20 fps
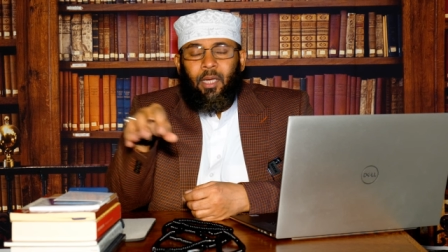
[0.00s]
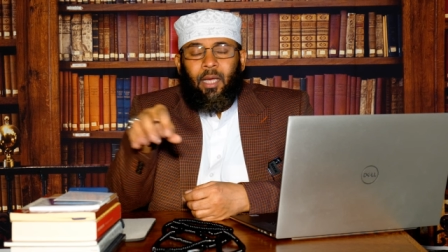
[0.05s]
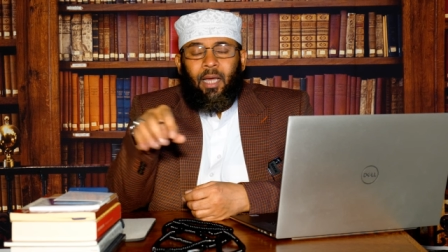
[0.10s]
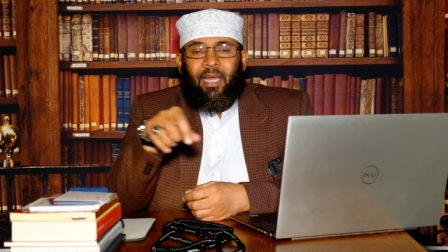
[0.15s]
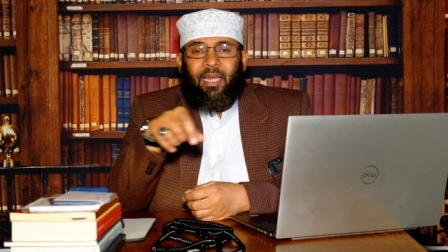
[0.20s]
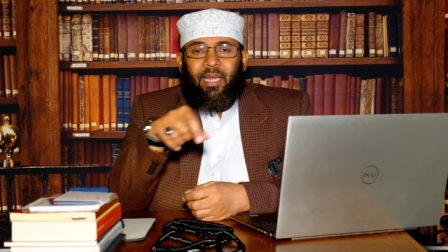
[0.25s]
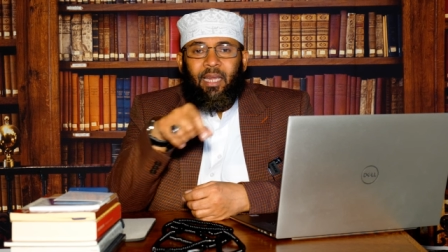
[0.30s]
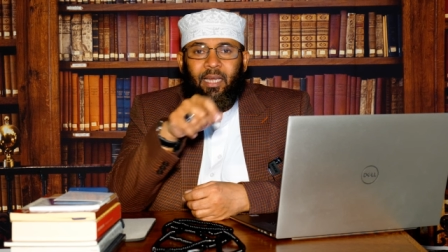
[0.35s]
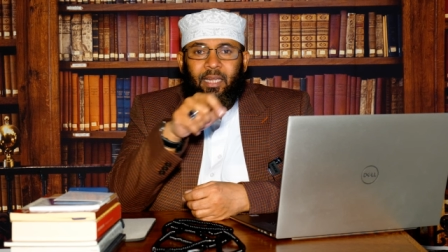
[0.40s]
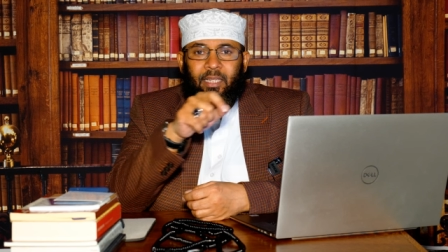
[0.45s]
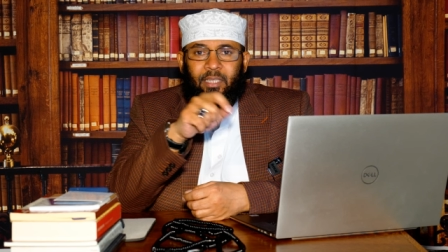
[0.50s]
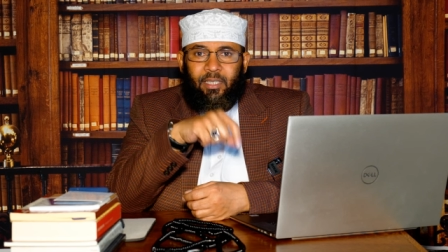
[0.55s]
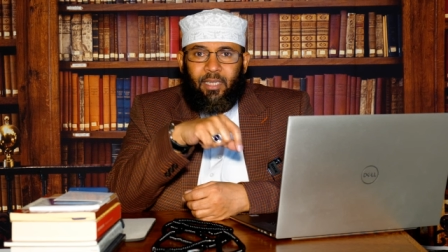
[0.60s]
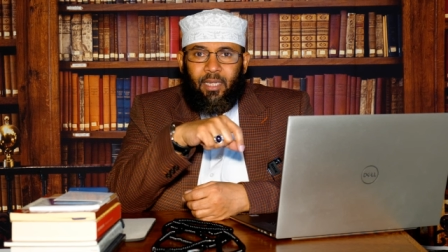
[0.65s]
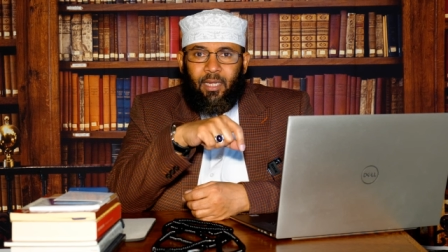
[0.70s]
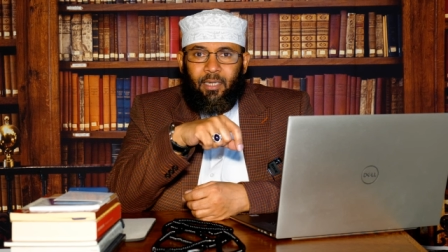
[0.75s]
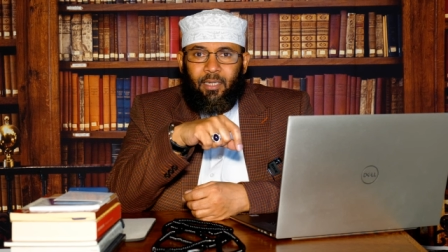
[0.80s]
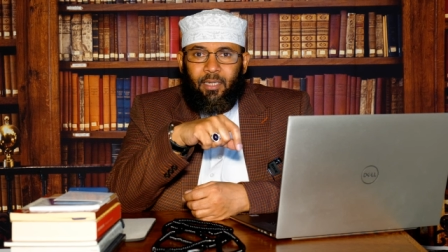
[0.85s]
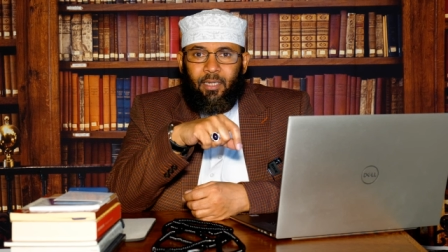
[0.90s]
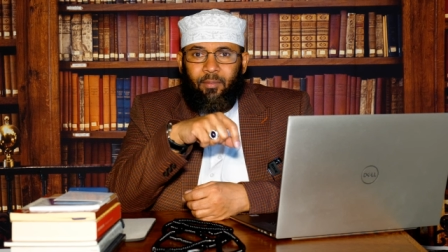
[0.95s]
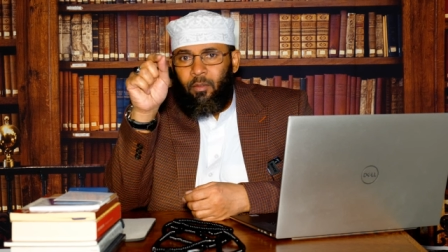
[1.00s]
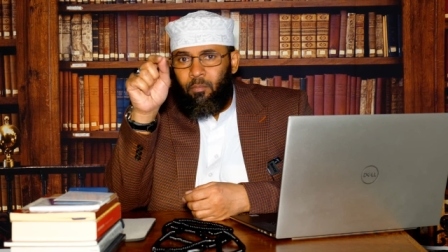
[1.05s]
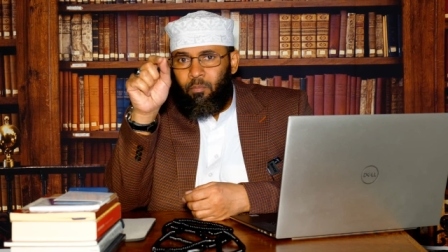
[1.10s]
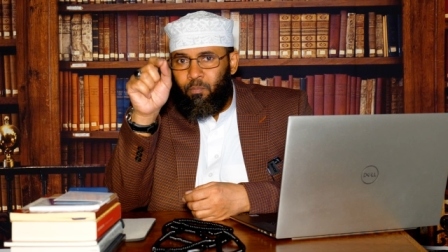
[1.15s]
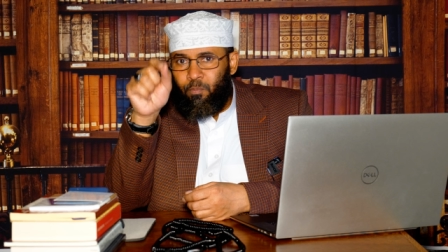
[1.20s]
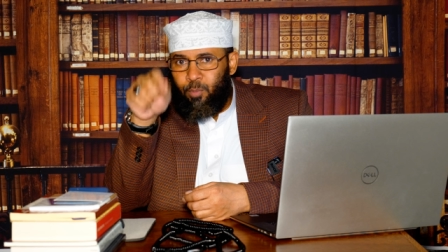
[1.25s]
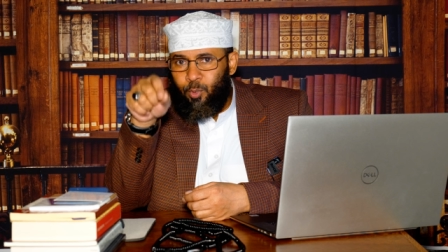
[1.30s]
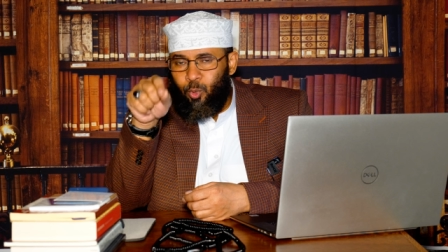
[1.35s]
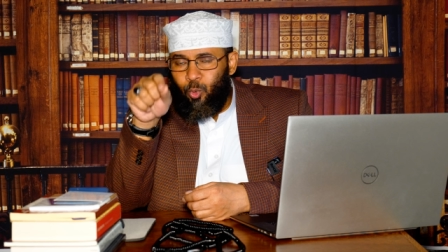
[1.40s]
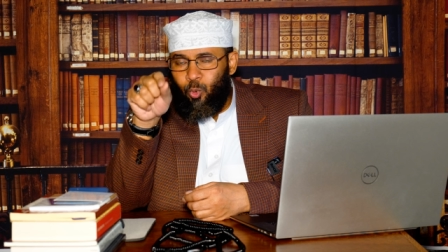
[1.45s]
and lizard
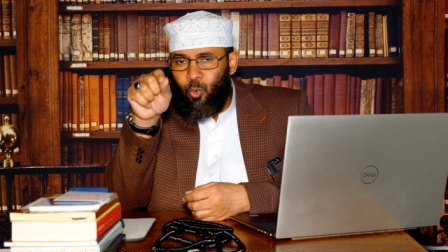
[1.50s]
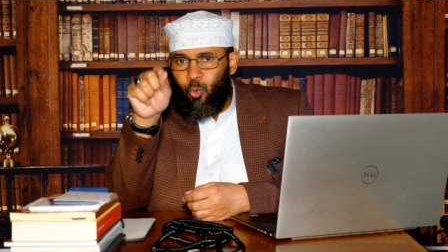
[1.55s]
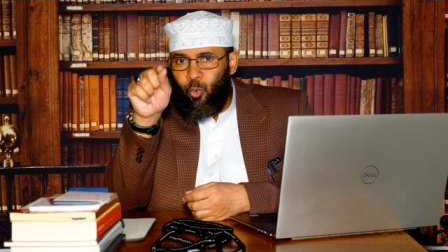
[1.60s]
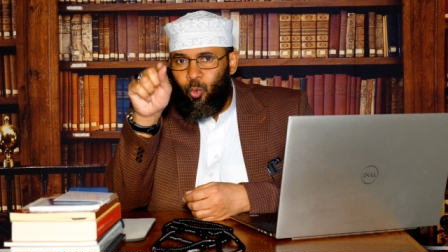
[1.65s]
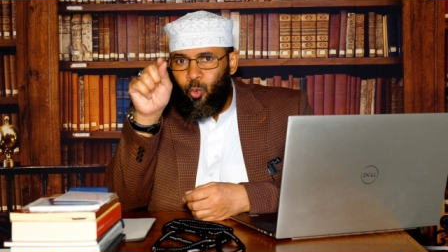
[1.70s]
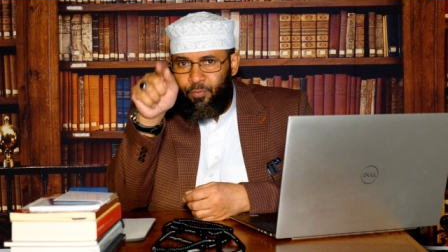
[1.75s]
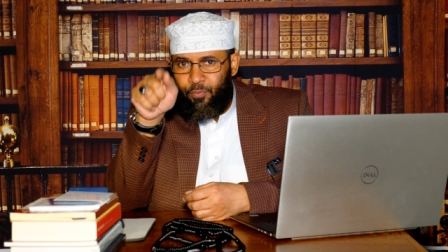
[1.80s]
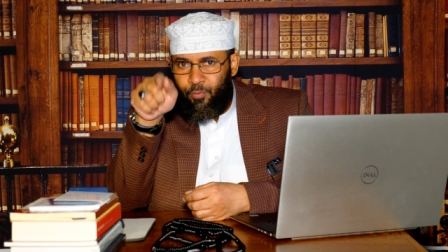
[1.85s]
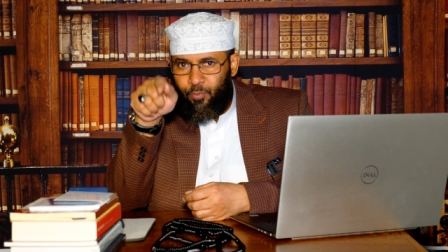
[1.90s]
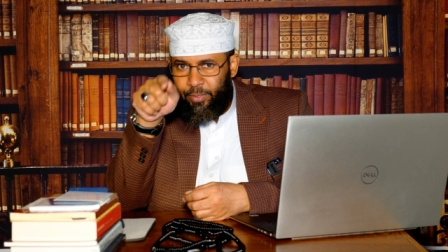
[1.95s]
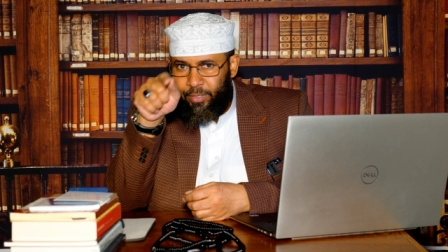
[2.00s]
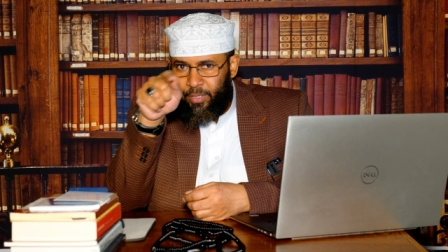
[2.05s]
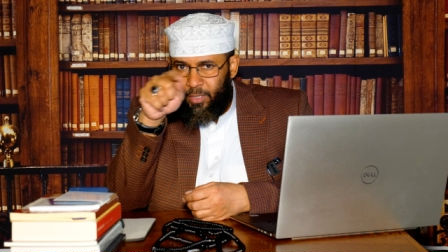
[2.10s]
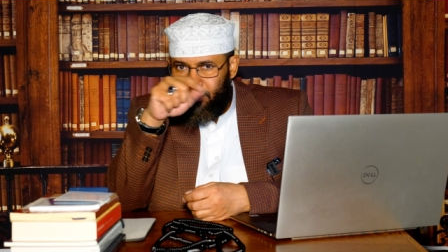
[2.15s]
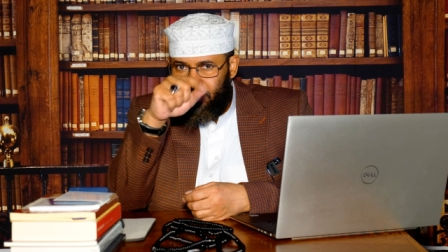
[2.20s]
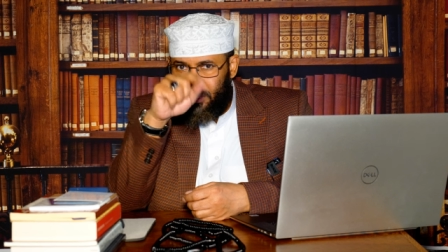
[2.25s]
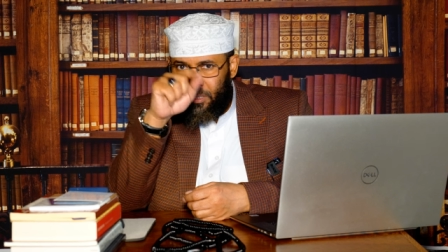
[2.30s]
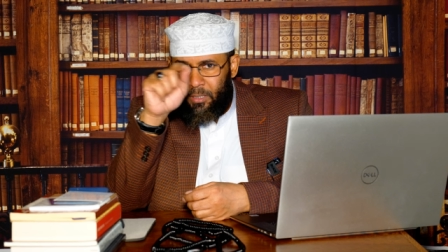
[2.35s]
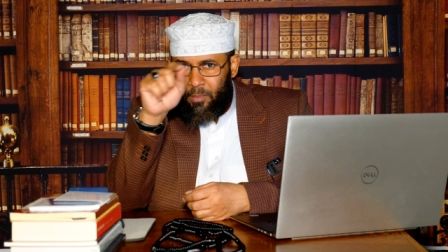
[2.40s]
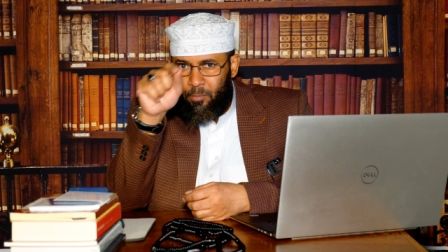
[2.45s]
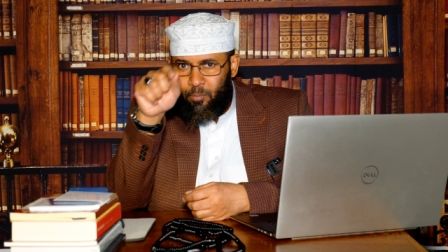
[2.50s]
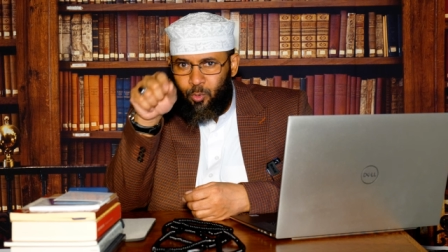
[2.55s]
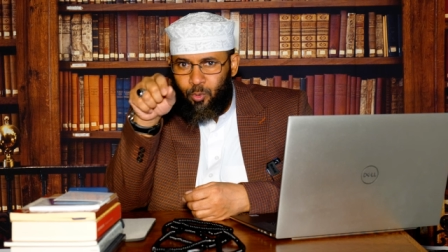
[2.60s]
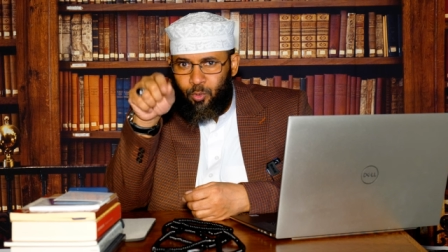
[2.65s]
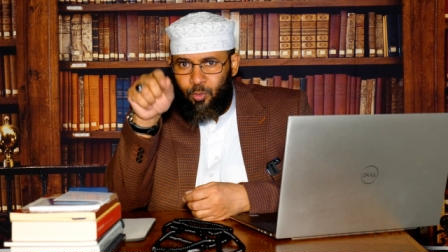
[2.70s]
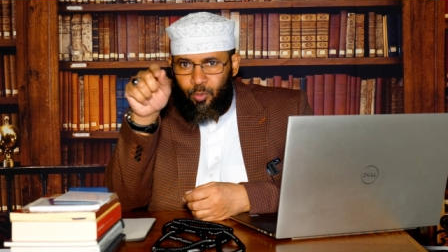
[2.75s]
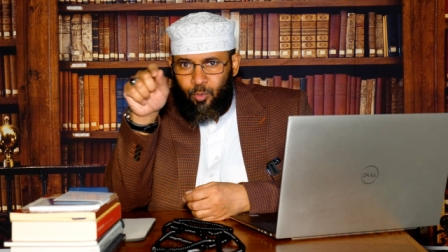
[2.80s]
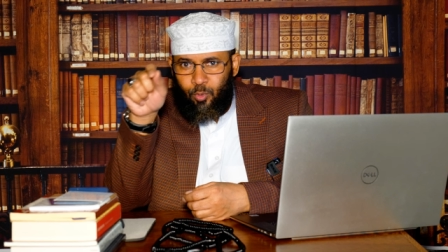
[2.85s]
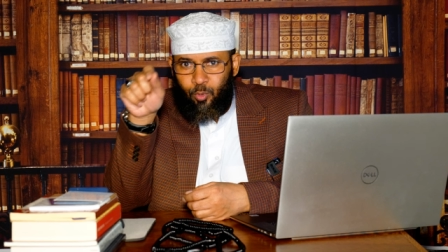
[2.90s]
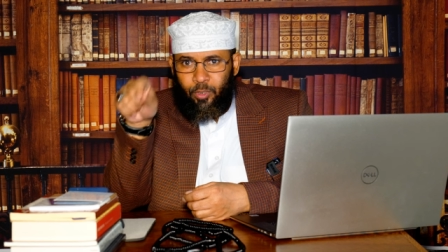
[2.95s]
blew when Ibrahim was
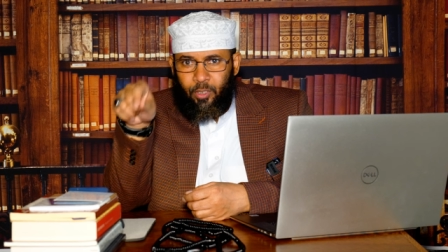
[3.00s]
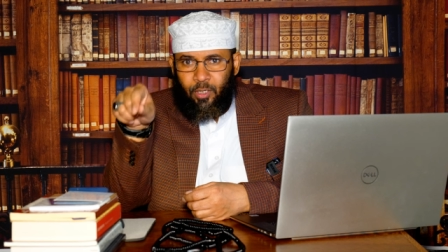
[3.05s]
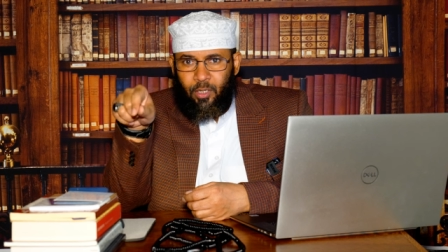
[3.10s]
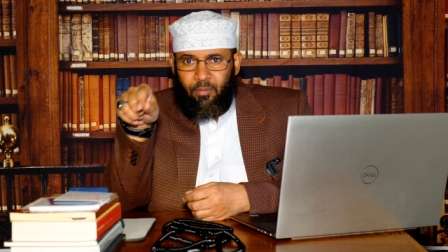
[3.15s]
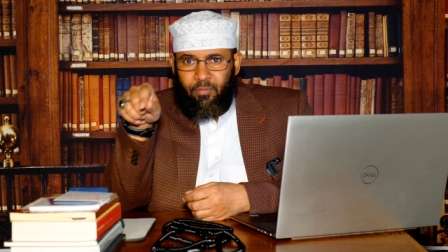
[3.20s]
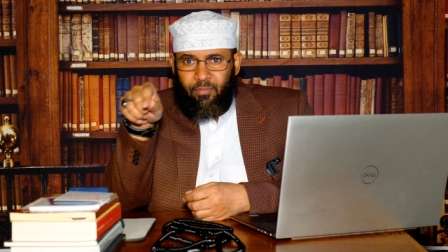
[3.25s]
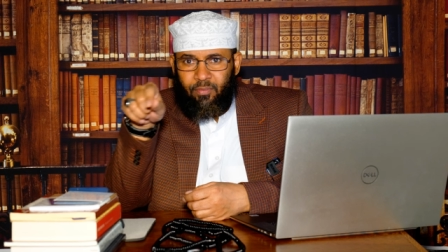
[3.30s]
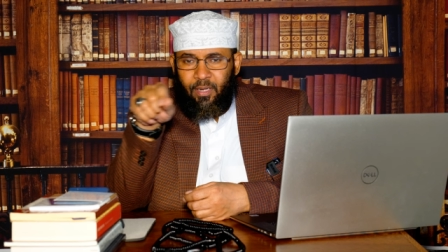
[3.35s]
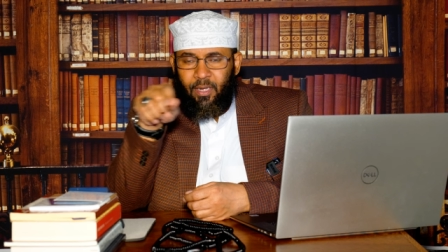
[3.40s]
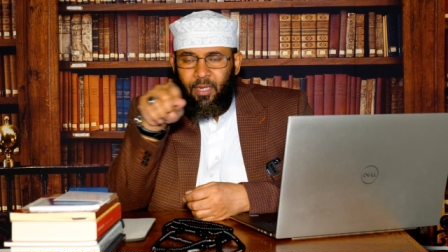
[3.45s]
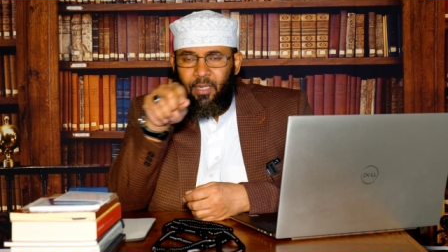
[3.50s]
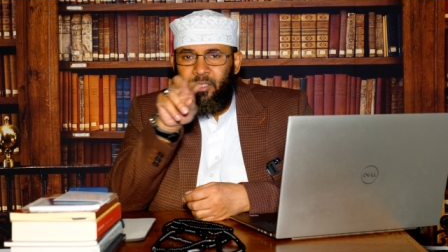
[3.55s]
thrown in the fire.